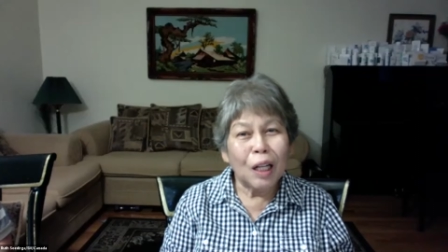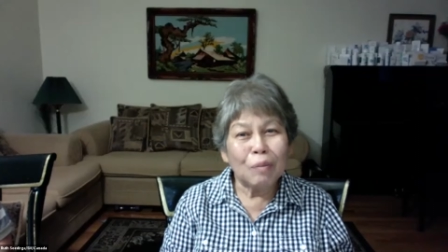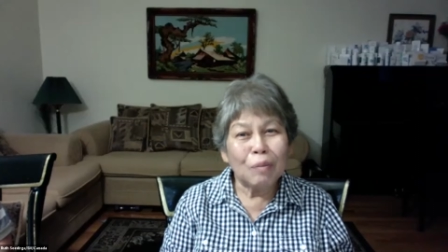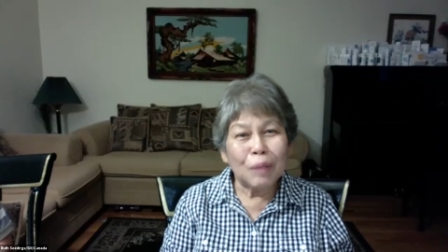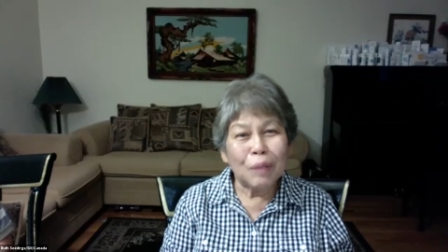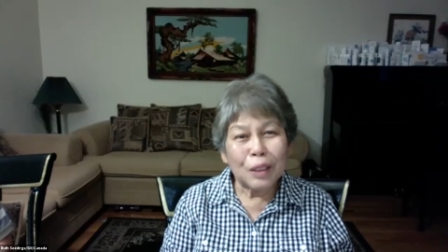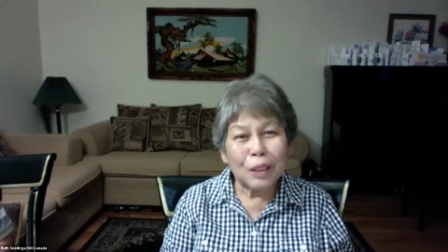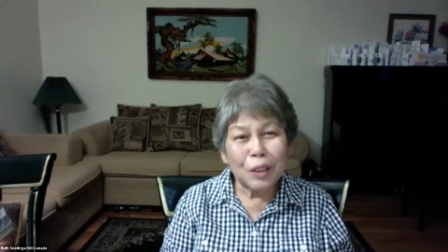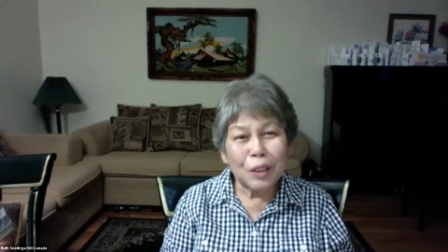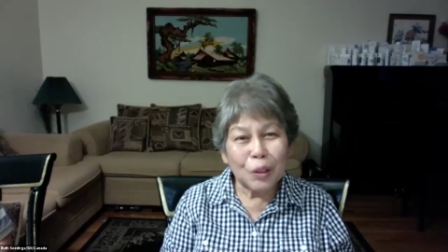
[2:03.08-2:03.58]

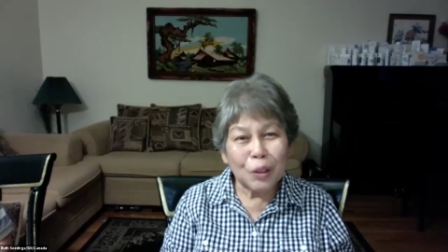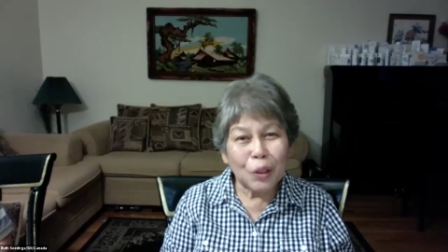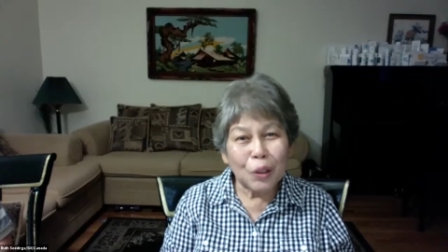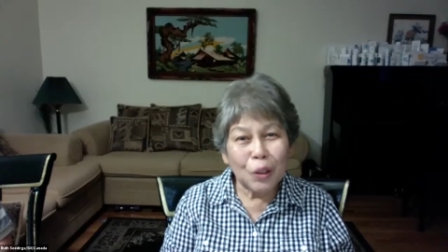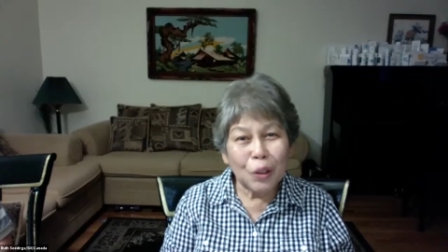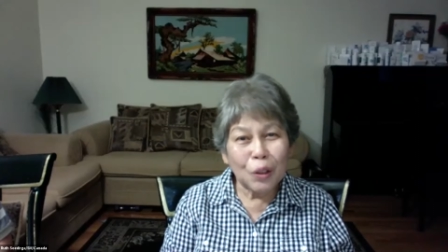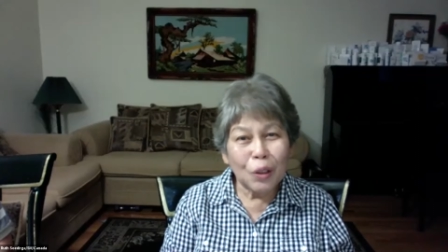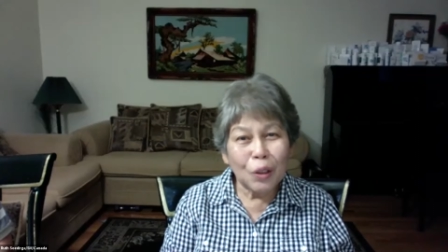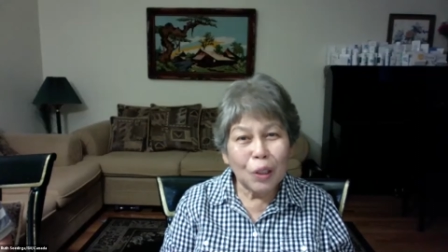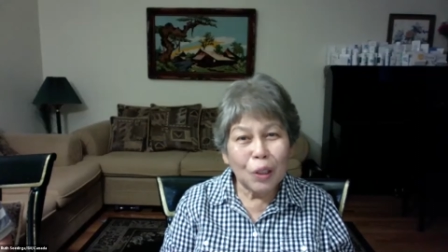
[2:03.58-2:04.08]
been
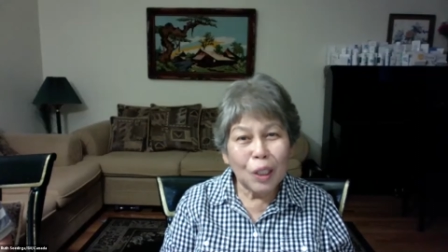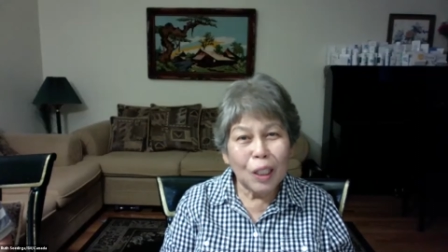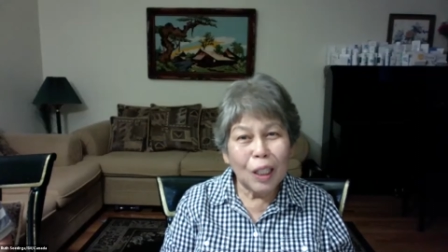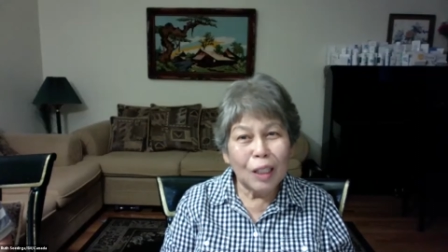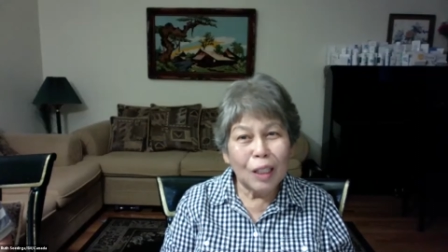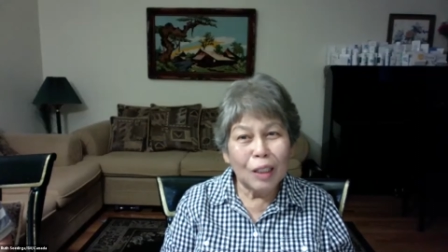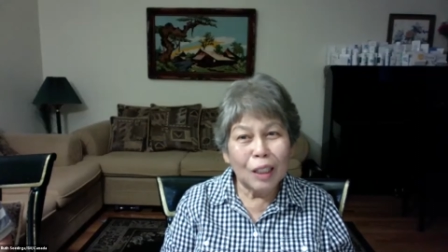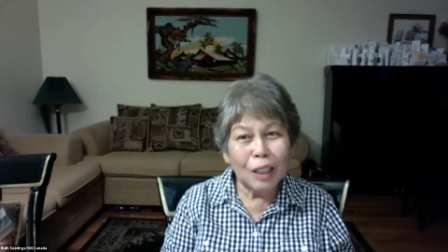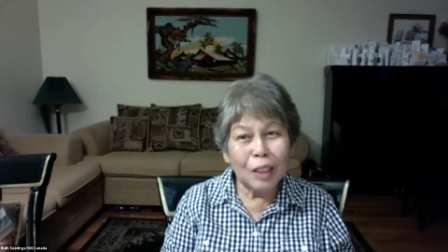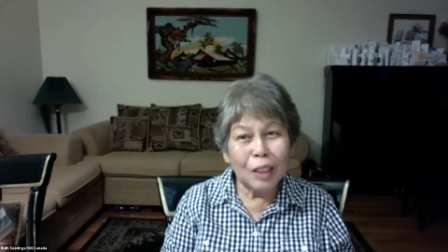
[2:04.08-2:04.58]
through
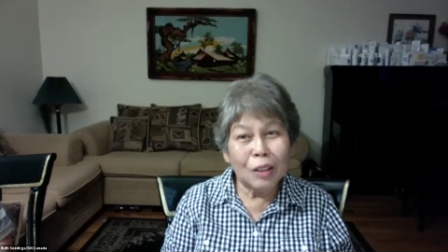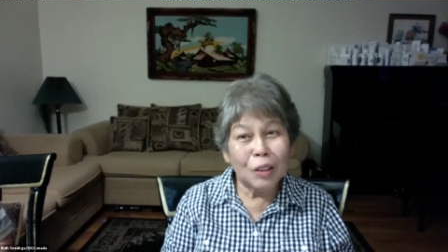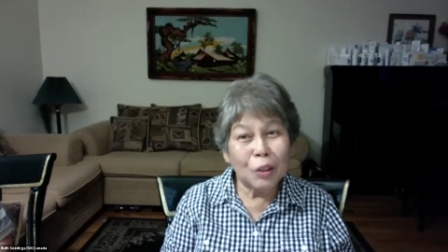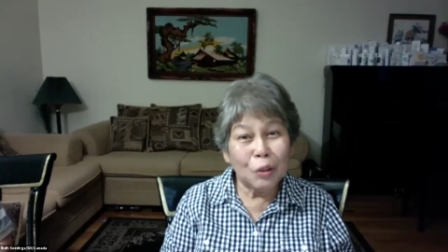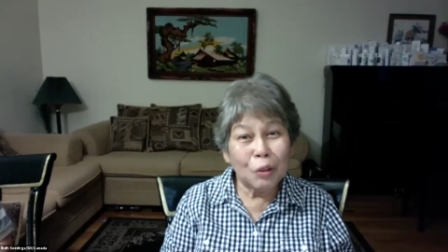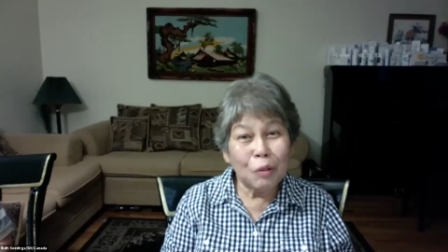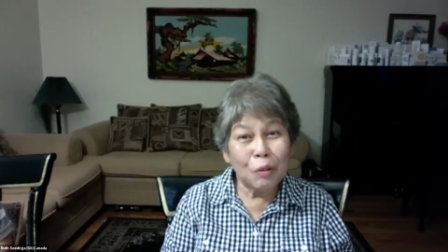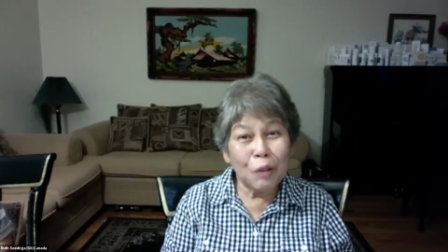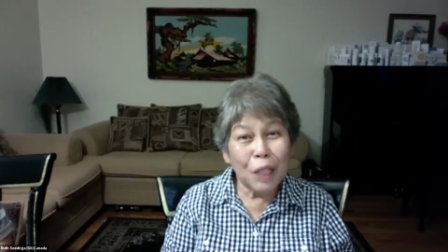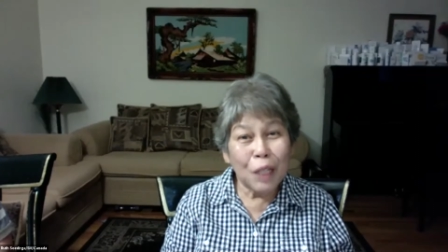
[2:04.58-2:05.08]
in
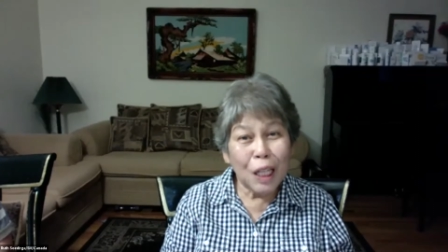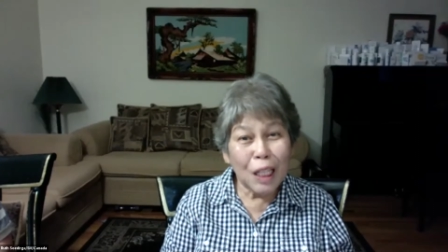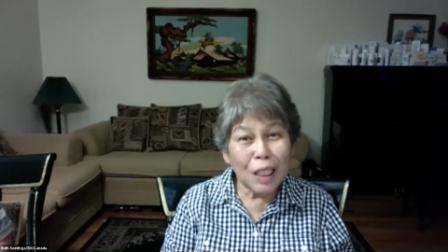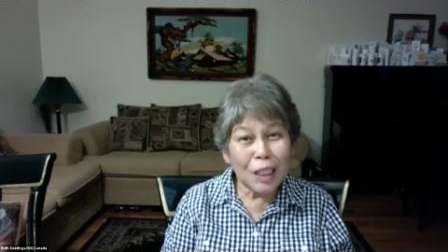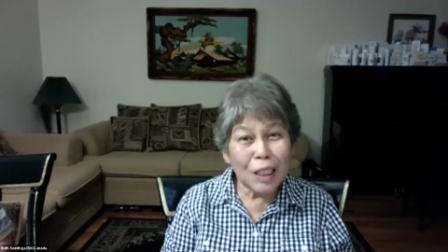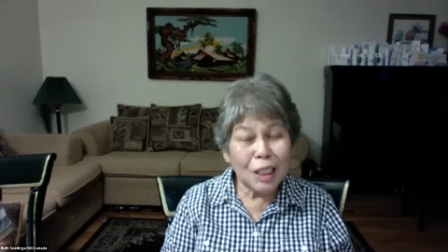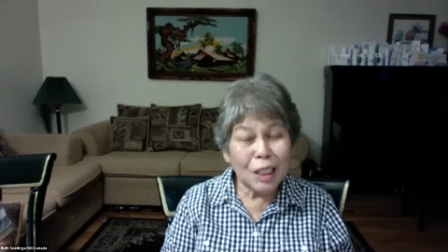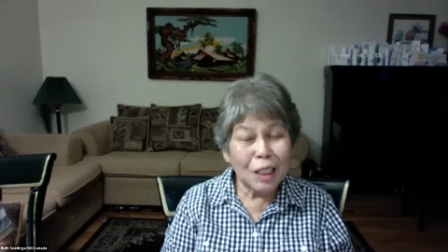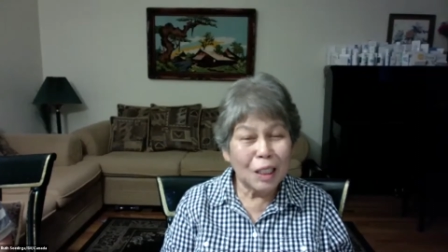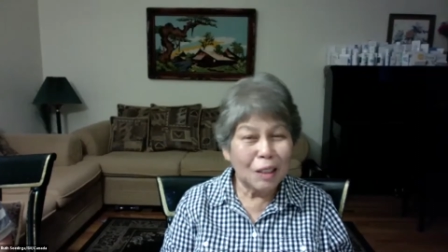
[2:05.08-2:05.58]
2
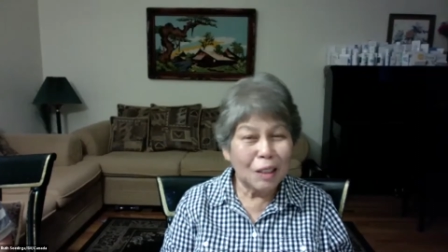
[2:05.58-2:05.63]
weeks,